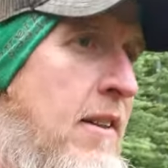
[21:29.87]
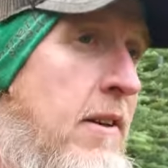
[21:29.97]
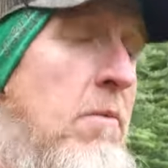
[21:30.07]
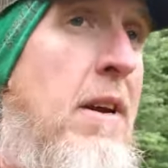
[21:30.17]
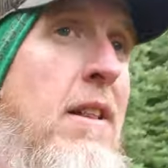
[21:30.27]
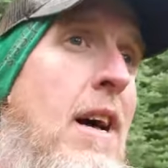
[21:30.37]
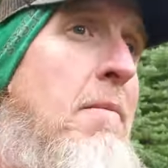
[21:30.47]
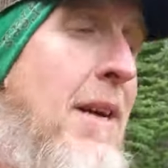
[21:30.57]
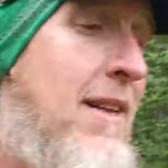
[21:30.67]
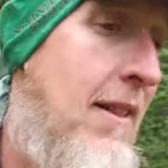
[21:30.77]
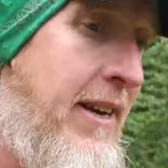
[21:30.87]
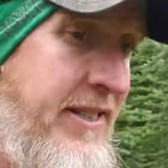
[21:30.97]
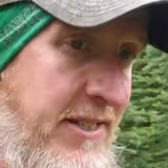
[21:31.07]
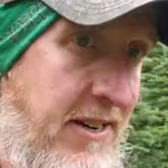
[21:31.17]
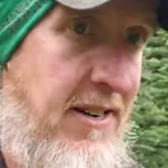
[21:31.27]
then we climbed a
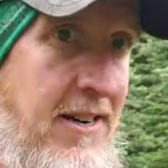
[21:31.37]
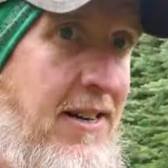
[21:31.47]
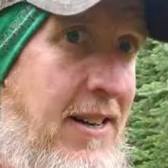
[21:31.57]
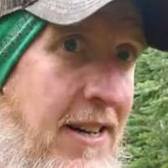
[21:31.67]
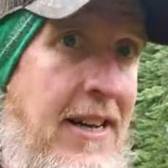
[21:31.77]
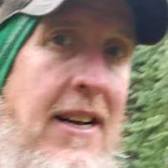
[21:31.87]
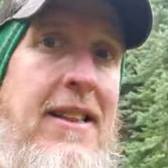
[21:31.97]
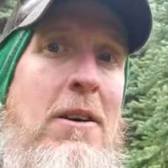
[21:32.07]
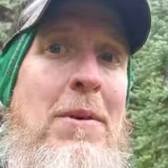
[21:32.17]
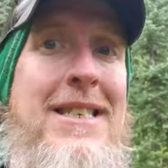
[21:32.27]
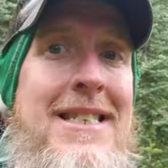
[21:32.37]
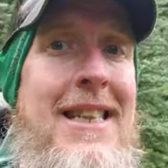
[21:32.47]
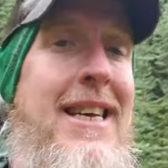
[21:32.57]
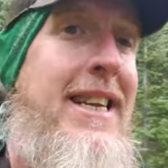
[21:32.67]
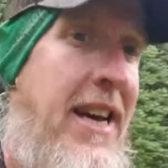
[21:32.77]
glacier, then we
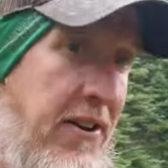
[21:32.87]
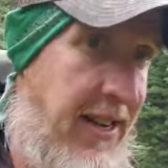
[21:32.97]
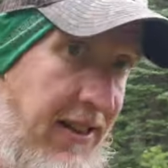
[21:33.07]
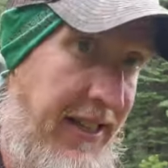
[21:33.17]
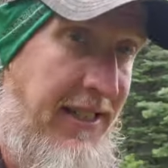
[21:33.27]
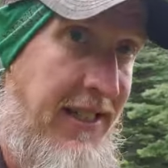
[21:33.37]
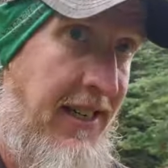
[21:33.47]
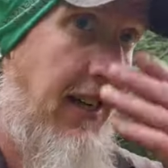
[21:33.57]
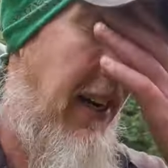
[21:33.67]
slid down a glacier,